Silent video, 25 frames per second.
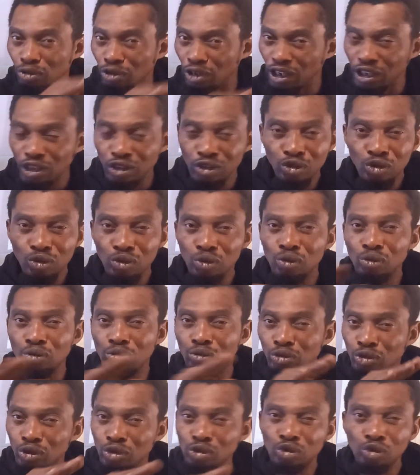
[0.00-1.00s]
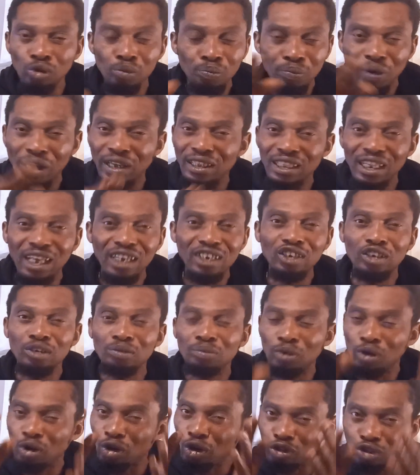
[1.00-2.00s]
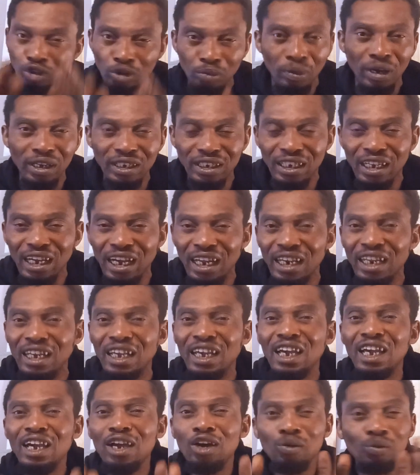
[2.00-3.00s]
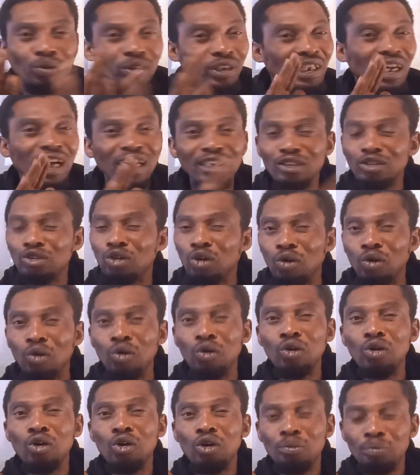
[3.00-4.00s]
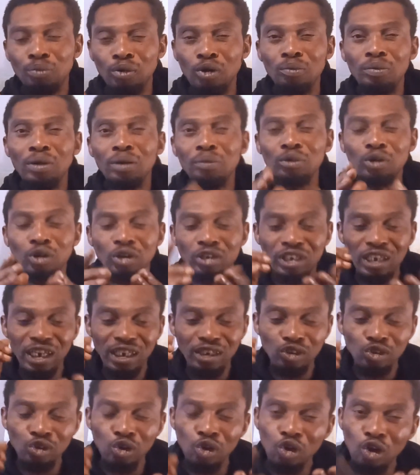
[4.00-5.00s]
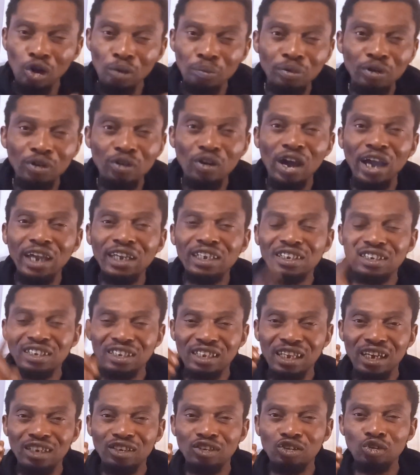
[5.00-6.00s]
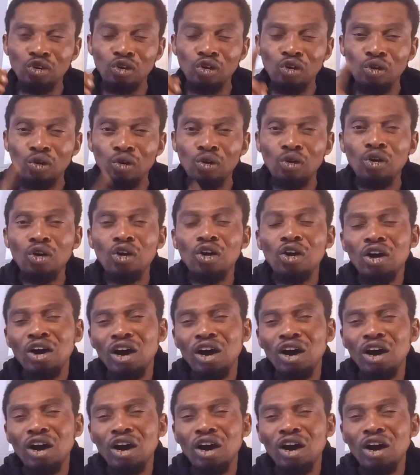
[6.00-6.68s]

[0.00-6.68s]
into YouTube partnership automatically without no problem, because there's no copyright, there's no